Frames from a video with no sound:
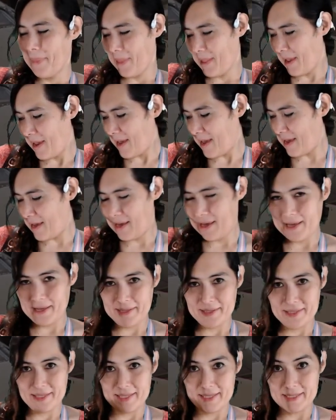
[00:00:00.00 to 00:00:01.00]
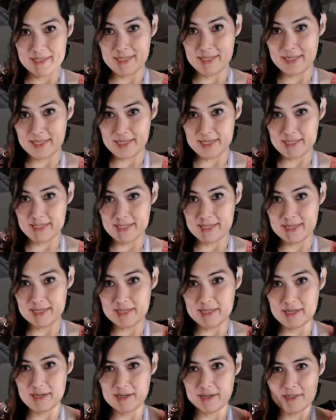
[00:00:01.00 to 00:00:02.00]
Do you see this
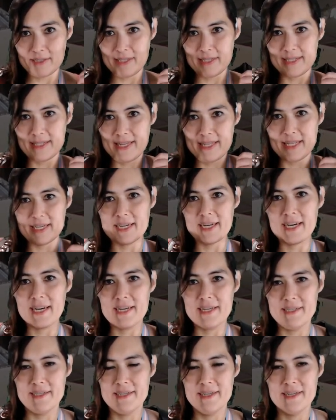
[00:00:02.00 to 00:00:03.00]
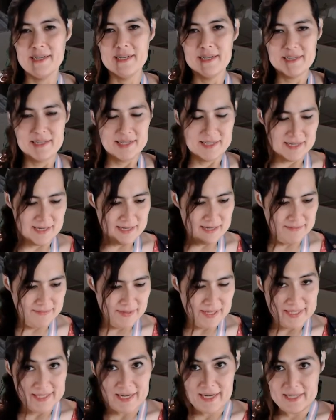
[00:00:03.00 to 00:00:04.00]
harness thing I got?
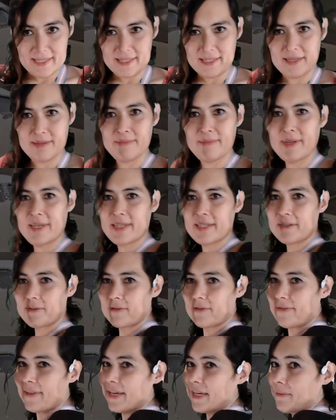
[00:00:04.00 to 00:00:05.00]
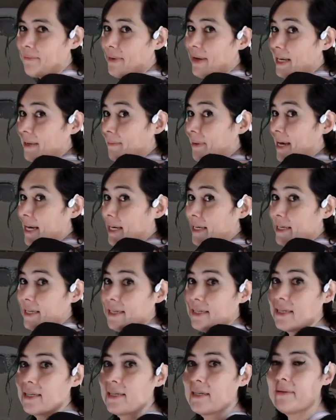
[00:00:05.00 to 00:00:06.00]
It's awesome. It's sort of like a backpack,
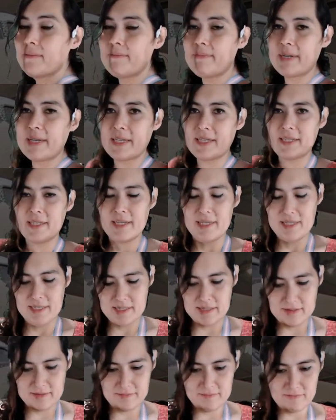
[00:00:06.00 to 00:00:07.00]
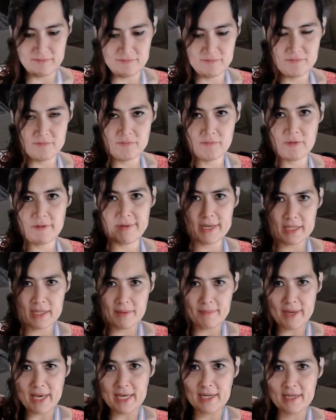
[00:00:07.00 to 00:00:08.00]
but without the
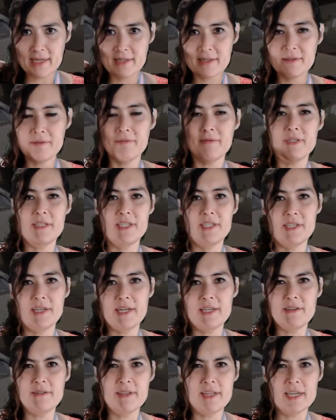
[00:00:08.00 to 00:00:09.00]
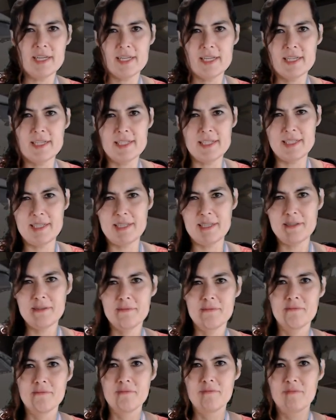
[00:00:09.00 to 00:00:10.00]
back, which I don't like because
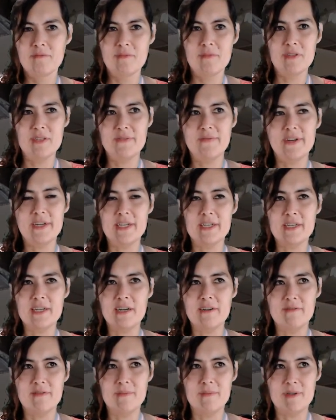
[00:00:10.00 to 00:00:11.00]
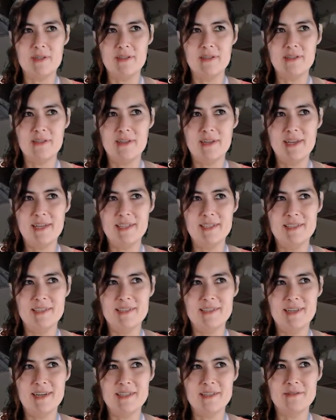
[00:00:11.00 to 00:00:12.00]
it's very uncomfortable,
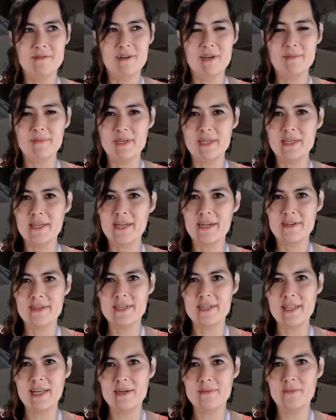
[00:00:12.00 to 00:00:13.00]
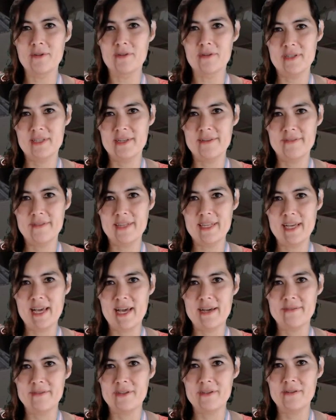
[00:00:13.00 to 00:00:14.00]
and I don't want to be carrying a lot more stuff than I
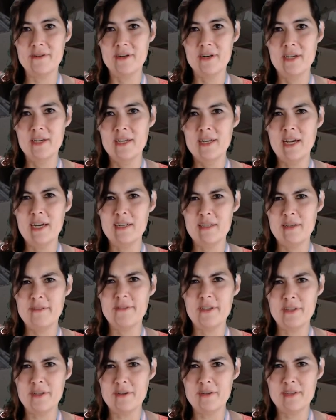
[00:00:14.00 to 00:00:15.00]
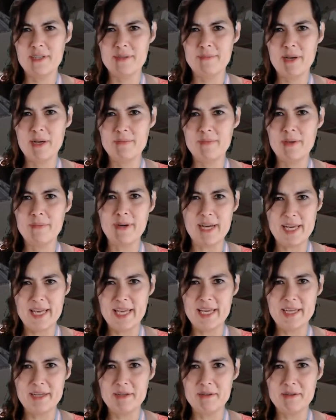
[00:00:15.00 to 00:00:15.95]
have to. I don't know if you noticed about me, but I hate